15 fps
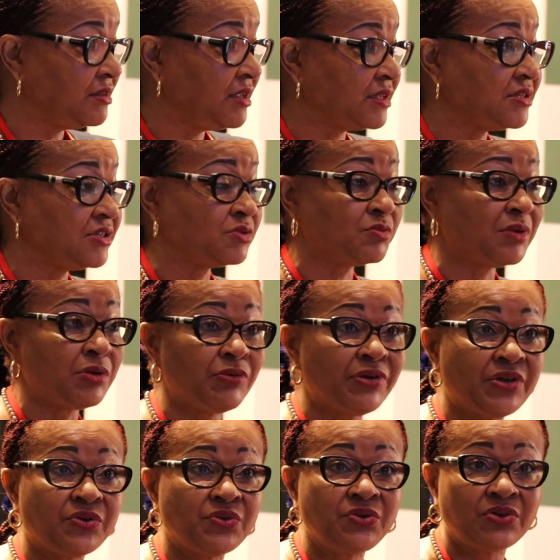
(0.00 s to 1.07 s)
That is why we
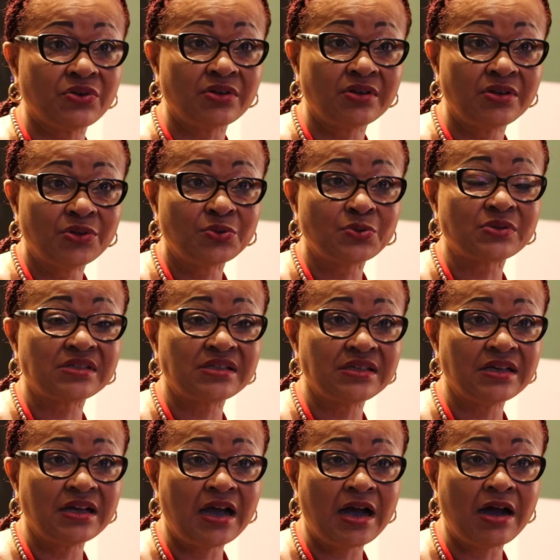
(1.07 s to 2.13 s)
are here, to
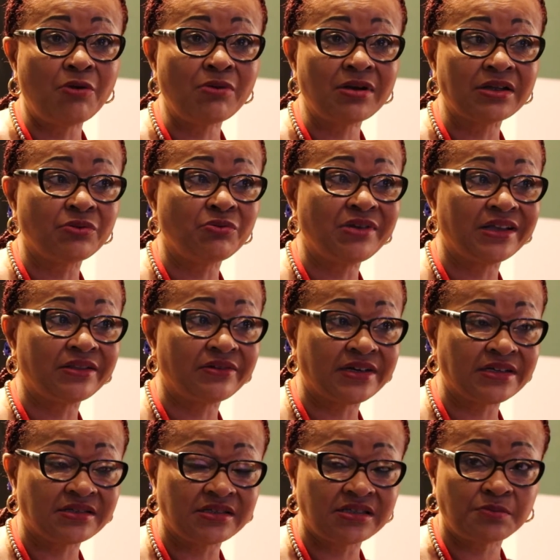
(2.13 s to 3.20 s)
see how can we address
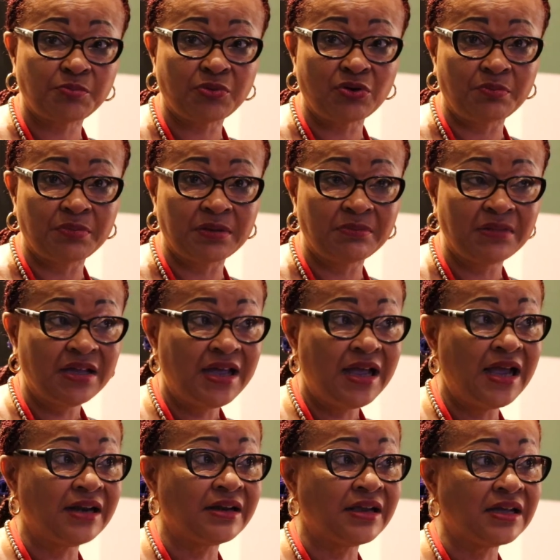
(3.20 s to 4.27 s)
this problem
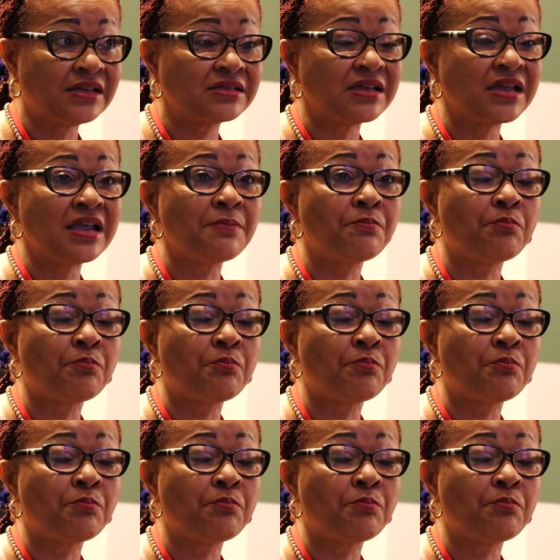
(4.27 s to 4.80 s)
and get a